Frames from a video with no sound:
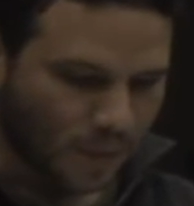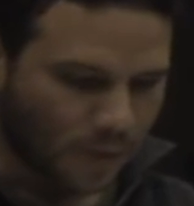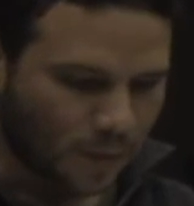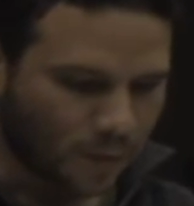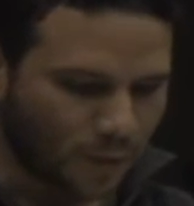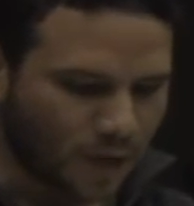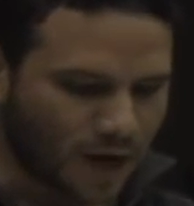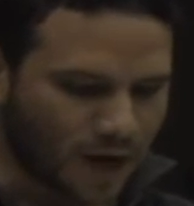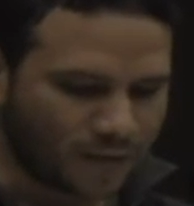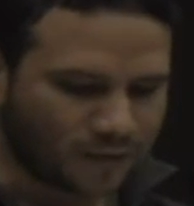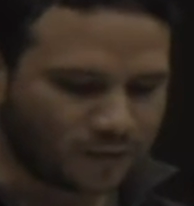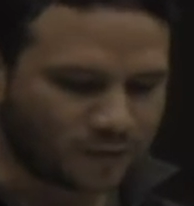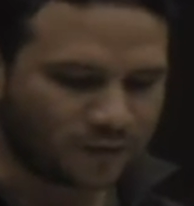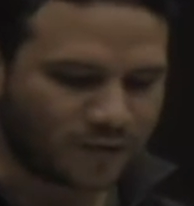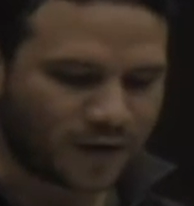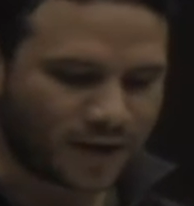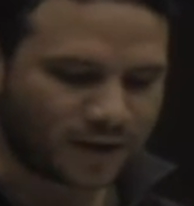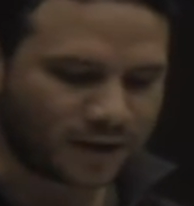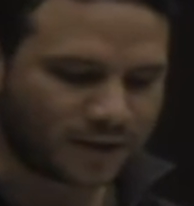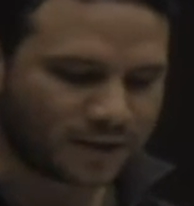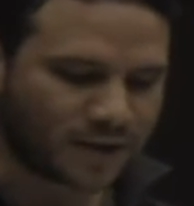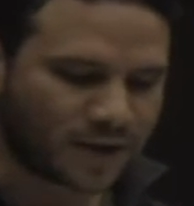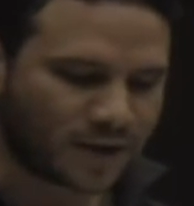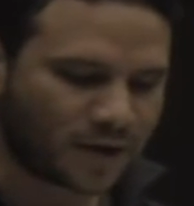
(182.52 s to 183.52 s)
We have to
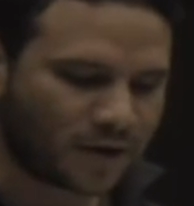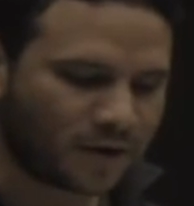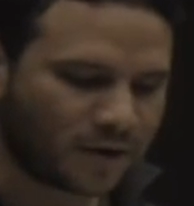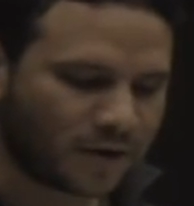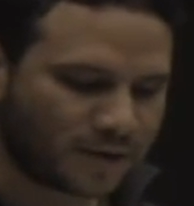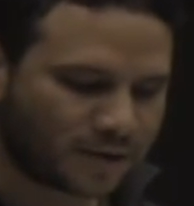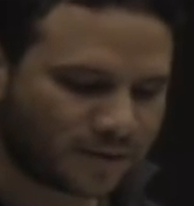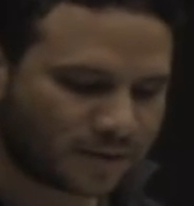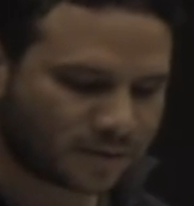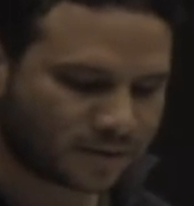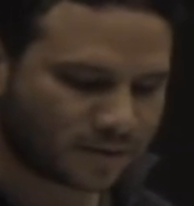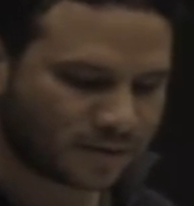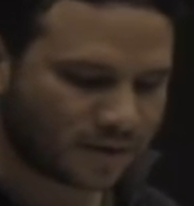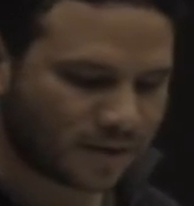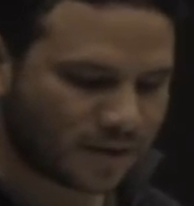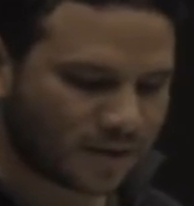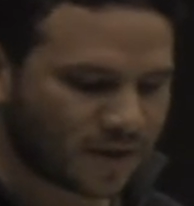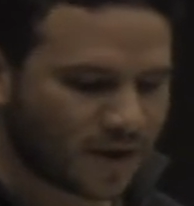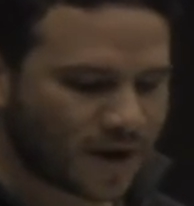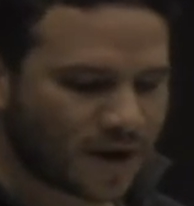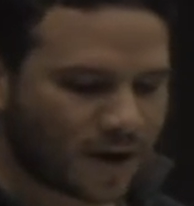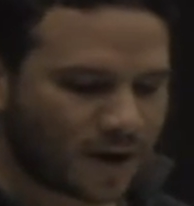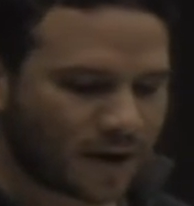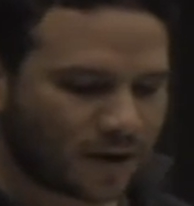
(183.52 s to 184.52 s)
fight the terrorists
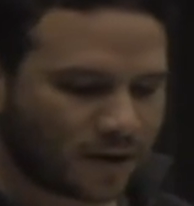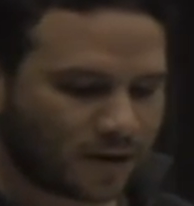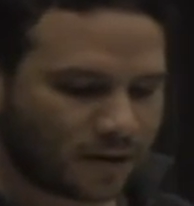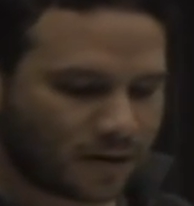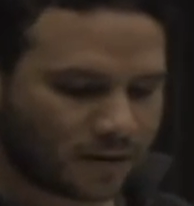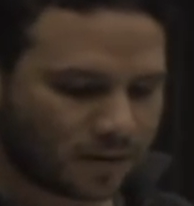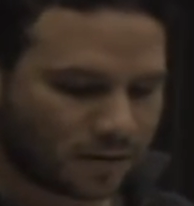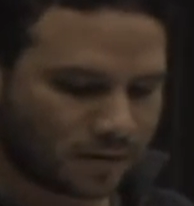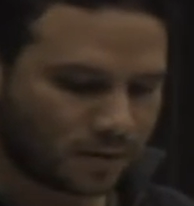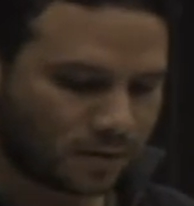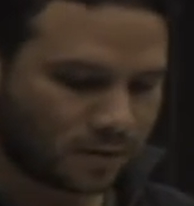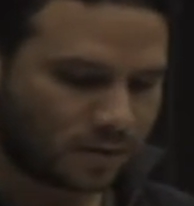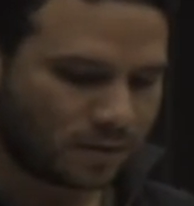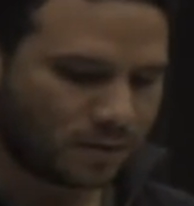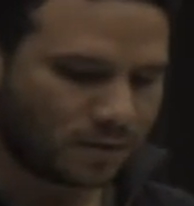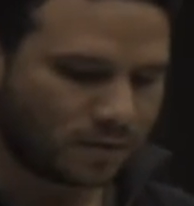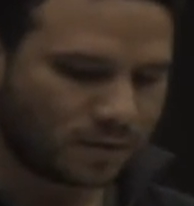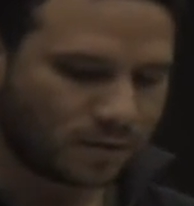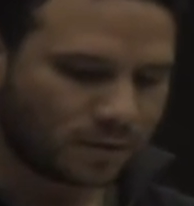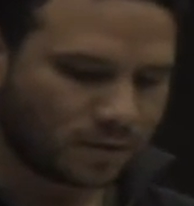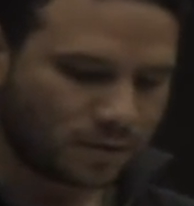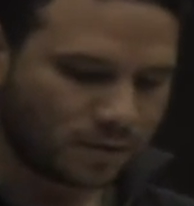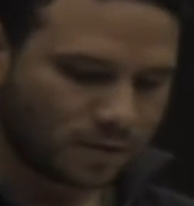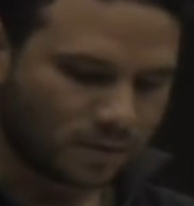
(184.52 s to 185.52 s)
there
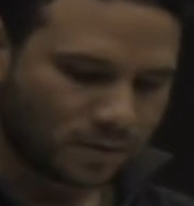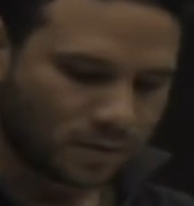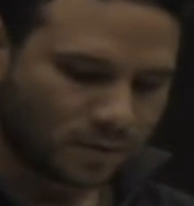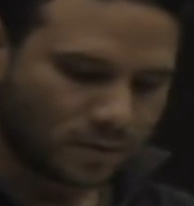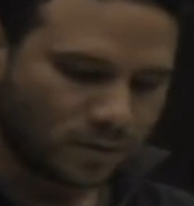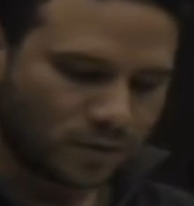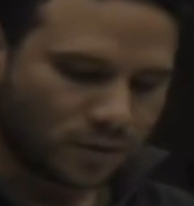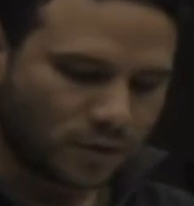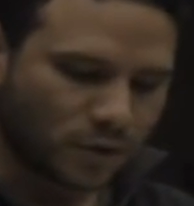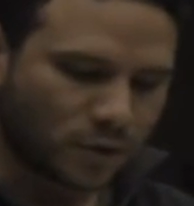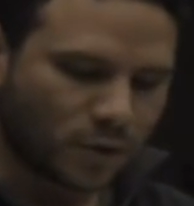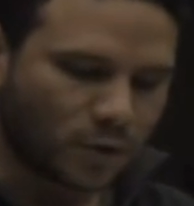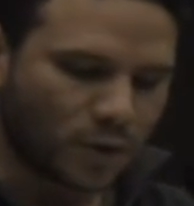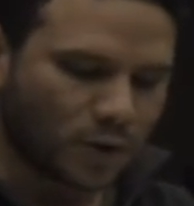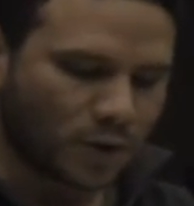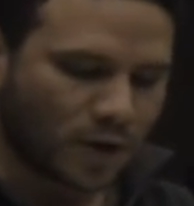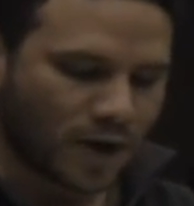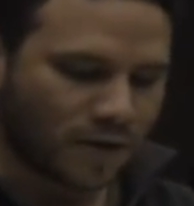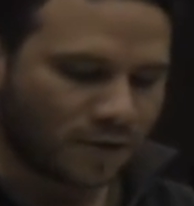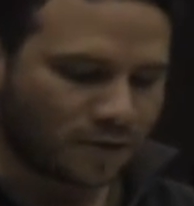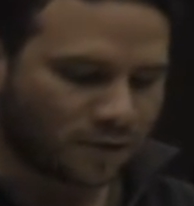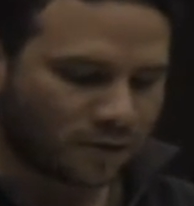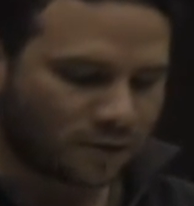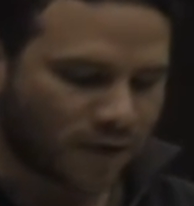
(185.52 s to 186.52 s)
so we don't
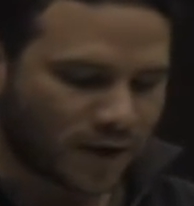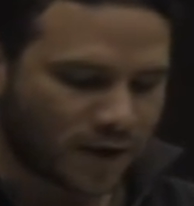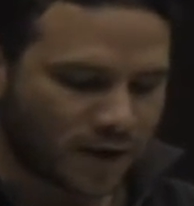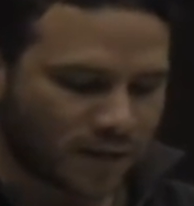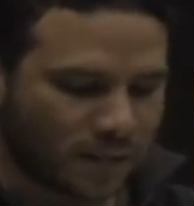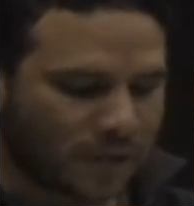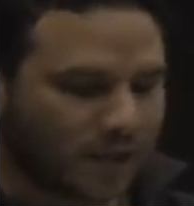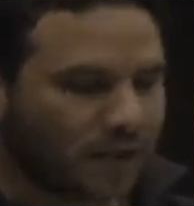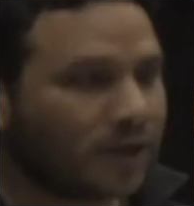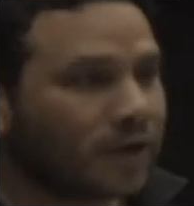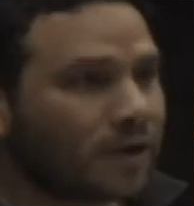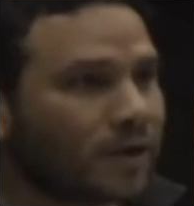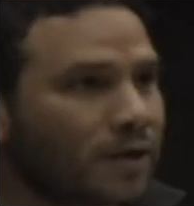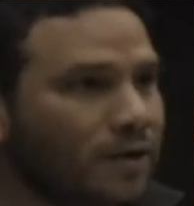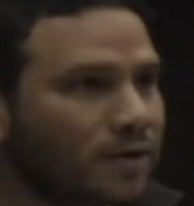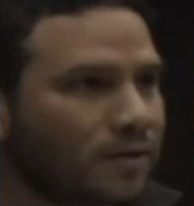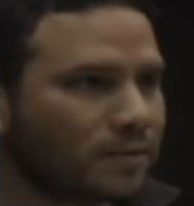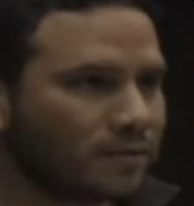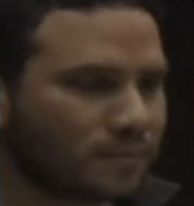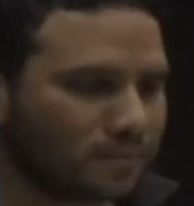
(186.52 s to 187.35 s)
have to fight them here.